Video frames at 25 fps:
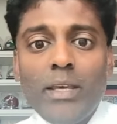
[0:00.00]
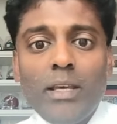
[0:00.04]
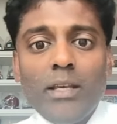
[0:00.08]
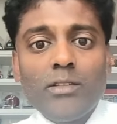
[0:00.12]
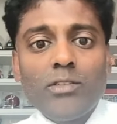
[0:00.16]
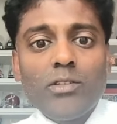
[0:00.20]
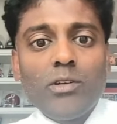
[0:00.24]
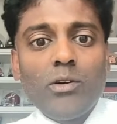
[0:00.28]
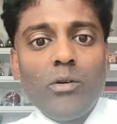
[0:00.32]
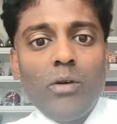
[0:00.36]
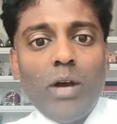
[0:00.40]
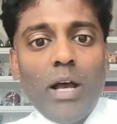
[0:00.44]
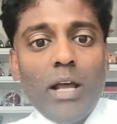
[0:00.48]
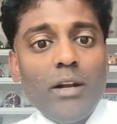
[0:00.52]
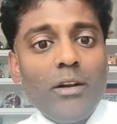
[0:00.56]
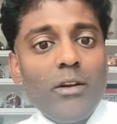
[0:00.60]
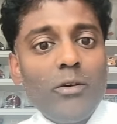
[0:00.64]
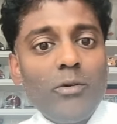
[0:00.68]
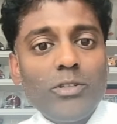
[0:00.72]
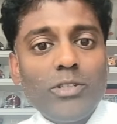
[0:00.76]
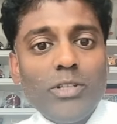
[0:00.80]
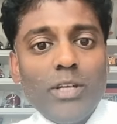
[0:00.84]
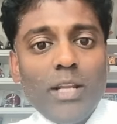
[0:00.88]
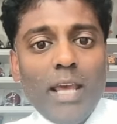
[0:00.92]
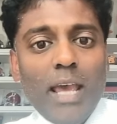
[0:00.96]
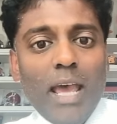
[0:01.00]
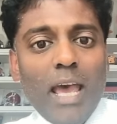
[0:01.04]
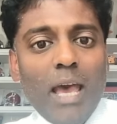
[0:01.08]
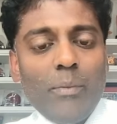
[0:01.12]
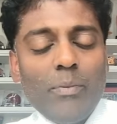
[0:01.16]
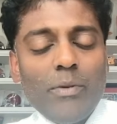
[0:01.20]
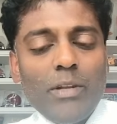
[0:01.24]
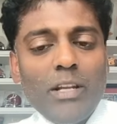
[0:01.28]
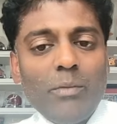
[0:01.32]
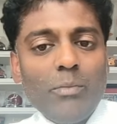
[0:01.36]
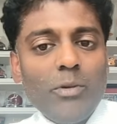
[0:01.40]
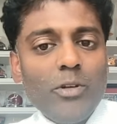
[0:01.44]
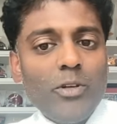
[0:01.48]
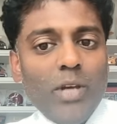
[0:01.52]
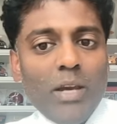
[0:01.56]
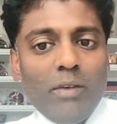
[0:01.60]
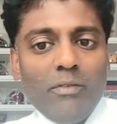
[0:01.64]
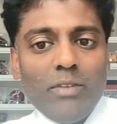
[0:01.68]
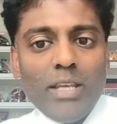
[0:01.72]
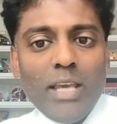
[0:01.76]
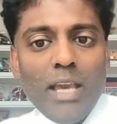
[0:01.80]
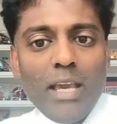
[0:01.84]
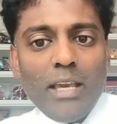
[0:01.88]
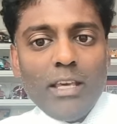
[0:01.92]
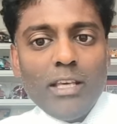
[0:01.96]
So I don't know what's going to happen here, but you have
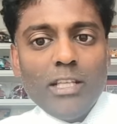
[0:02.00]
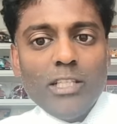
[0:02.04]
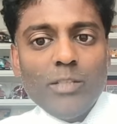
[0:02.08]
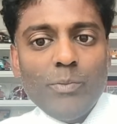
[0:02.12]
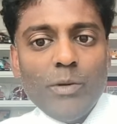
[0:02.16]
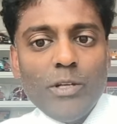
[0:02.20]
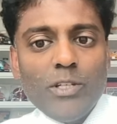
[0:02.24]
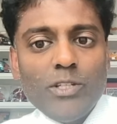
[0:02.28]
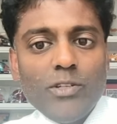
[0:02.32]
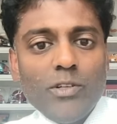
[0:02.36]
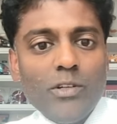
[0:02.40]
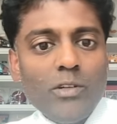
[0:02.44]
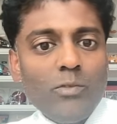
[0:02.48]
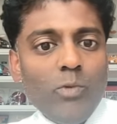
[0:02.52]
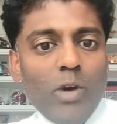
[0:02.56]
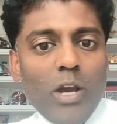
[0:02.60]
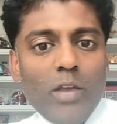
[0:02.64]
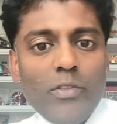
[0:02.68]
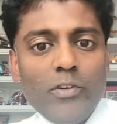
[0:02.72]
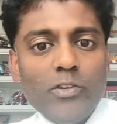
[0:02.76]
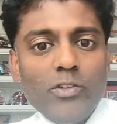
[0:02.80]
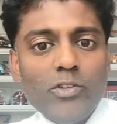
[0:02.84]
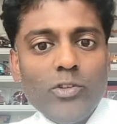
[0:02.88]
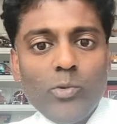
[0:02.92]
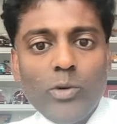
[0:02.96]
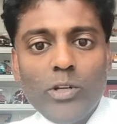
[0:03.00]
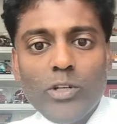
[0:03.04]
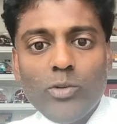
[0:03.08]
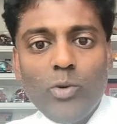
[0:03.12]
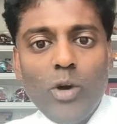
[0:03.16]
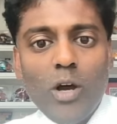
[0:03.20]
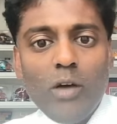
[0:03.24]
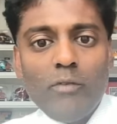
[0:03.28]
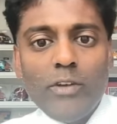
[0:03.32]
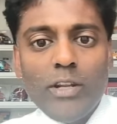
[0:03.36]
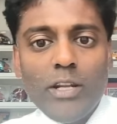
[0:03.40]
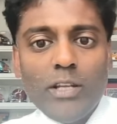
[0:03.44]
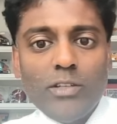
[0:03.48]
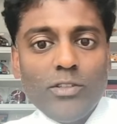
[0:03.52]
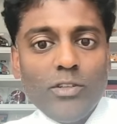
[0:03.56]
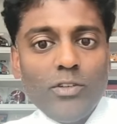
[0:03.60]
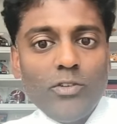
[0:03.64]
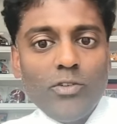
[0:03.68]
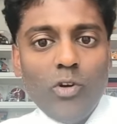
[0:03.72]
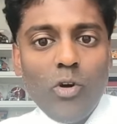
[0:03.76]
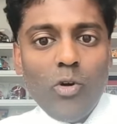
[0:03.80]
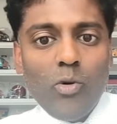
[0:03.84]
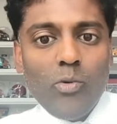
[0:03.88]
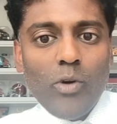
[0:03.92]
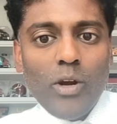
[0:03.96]
a Yankees pitcher in Weathers who went 12 innings
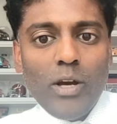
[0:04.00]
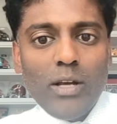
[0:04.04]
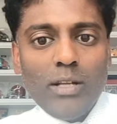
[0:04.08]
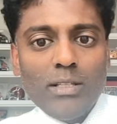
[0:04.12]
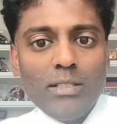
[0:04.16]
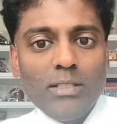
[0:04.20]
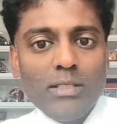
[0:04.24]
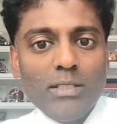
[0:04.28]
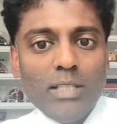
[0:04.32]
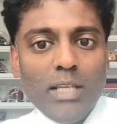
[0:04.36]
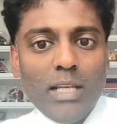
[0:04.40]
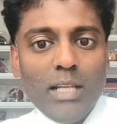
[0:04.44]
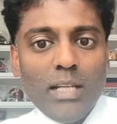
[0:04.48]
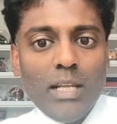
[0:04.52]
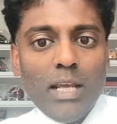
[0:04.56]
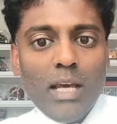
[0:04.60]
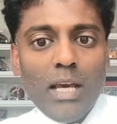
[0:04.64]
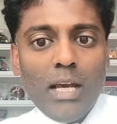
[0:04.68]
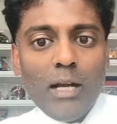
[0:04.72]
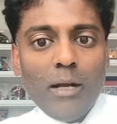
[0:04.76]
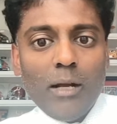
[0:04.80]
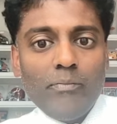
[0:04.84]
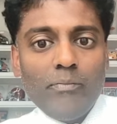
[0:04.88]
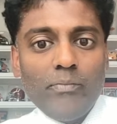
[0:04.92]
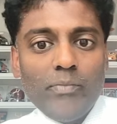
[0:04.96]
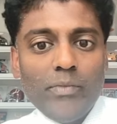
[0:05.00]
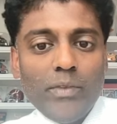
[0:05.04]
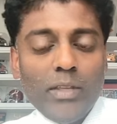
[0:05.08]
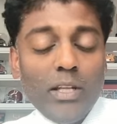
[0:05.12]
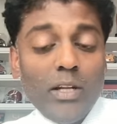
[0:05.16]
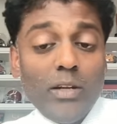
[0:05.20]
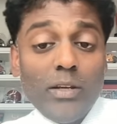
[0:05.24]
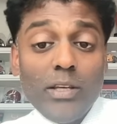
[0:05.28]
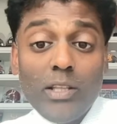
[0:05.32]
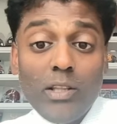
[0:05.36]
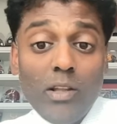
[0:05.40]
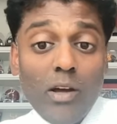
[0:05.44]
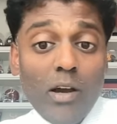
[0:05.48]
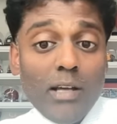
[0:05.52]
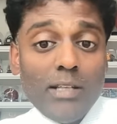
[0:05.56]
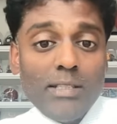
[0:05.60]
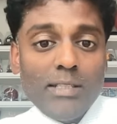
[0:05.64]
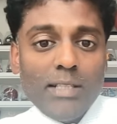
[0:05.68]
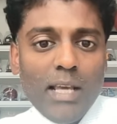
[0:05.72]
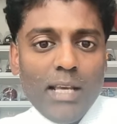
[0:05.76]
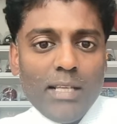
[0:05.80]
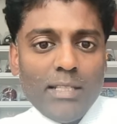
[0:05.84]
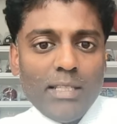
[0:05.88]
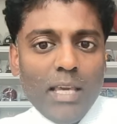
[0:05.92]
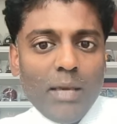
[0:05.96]
and no runs, and he lost
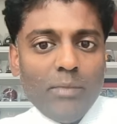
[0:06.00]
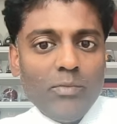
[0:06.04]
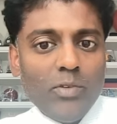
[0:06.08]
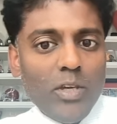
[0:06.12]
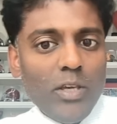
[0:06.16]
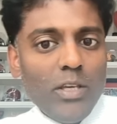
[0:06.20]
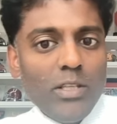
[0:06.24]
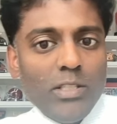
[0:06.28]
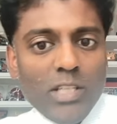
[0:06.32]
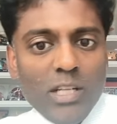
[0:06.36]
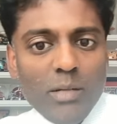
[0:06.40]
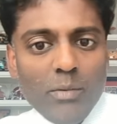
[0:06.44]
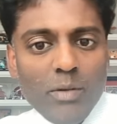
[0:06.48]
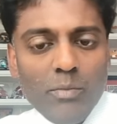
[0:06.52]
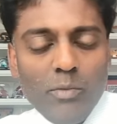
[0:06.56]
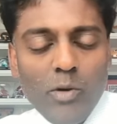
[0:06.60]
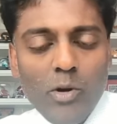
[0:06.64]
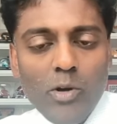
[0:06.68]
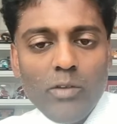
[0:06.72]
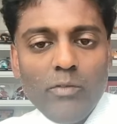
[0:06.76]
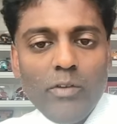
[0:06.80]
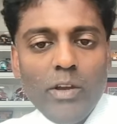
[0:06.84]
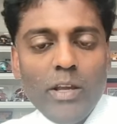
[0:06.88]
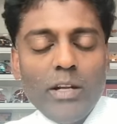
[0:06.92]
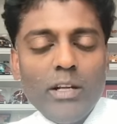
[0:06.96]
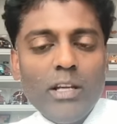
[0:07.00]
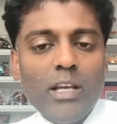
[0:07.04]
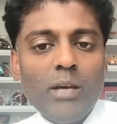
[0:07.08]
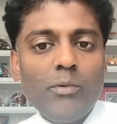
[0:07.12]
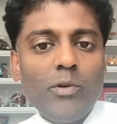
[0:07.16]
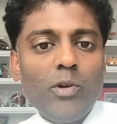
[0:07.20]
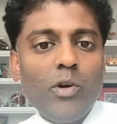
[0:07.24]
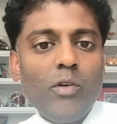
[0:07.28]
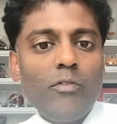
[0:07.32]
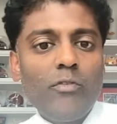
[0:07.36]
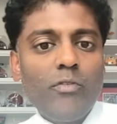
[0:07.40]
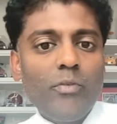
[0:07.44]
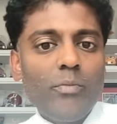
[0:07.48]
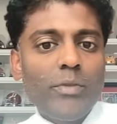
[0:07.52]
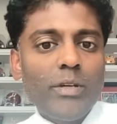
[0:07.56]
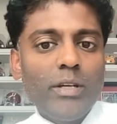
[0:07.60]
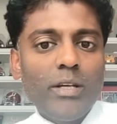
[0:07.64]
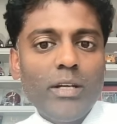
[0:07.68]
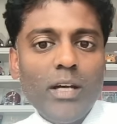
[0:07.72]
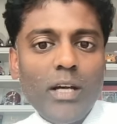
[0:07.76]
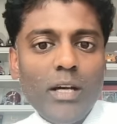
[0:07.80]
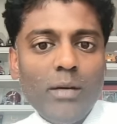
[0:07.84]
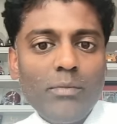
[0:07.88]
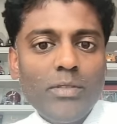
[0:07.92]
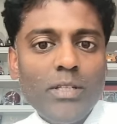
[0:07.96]
last game, so he's going to be motivated coming over from the
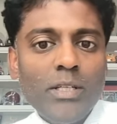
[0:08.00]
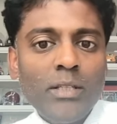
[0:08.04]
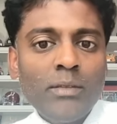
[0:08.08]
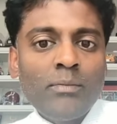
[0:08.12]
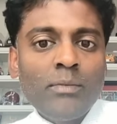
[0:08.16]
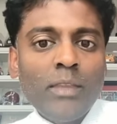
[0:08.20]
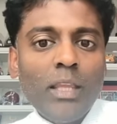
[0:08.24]
Cubs.